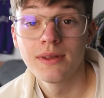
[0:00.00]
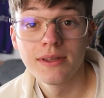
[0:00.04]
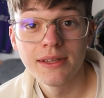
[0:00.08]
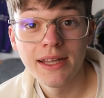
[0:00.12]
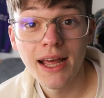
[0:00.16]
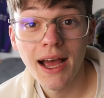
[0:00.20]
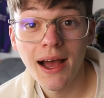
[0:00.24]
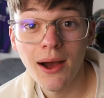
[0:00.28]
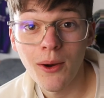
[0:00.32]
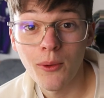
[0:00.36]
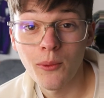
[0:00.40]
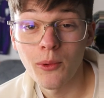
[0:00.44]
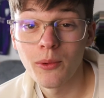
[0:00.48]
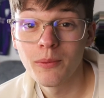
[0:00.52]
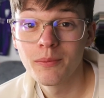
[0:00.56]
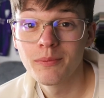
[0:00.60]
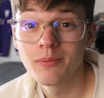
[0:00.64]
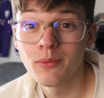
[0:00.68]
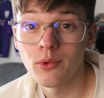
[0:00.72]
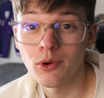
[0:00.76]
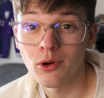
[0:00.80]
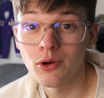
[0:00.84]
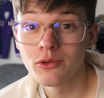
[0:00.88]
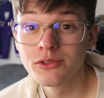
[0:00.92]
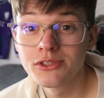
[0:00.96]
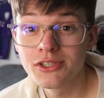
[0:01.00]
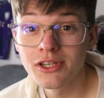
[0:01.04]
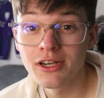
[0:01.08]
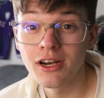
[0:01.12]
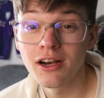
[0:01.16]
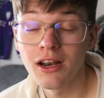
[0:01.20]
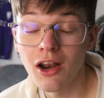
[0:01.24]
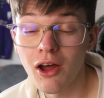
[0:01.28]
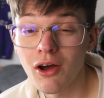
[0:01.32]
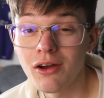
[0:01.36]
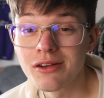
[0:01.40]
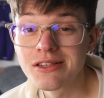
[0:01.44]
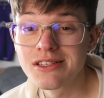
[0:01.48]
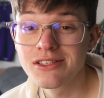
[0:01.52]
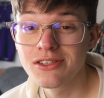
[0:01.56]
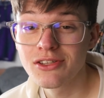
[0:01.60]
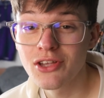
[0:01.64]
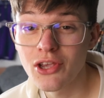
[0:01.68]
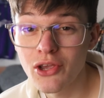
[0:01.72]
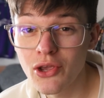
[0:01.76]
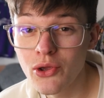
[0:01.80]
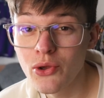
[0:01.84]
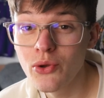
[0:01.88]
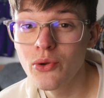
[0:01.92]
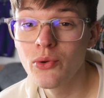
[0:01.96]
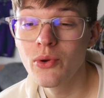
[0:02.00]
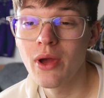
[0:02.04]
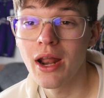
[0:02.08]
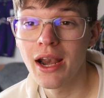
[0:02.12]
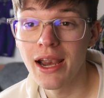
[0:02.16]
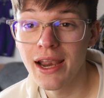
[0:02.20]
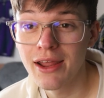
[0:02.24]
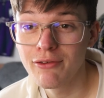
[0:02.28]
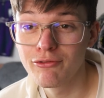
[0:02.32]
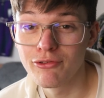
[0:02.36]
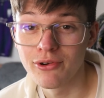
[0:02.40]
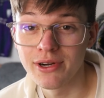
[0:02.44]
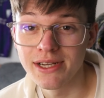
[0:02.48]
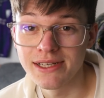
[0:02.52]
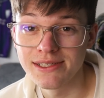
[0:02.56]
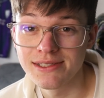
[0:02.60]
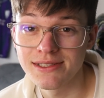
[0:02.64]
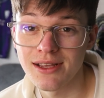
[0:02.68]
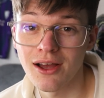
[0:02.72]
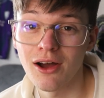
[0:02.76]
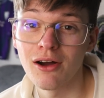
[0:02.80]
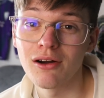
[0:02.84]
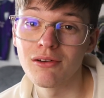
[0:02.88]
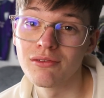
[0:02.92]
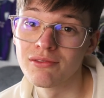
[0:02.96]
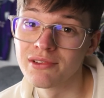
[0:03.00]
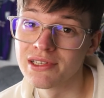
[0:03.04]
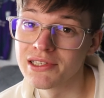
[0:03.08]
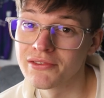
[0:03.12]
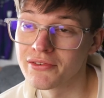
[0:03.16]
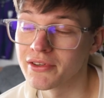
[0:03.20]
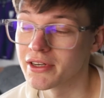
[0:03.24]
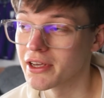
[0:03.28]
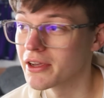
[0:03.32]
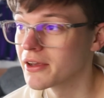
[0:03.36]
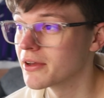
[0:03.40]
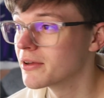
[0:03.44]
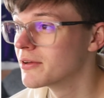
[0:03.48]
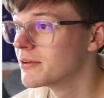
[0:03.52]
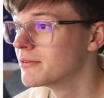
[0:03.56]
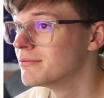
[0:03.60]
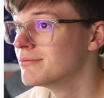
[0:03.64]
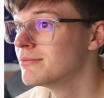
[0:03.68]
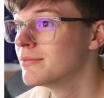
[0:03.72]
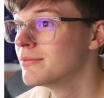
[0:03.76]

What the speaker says: Now, on to the last two liveries of this video,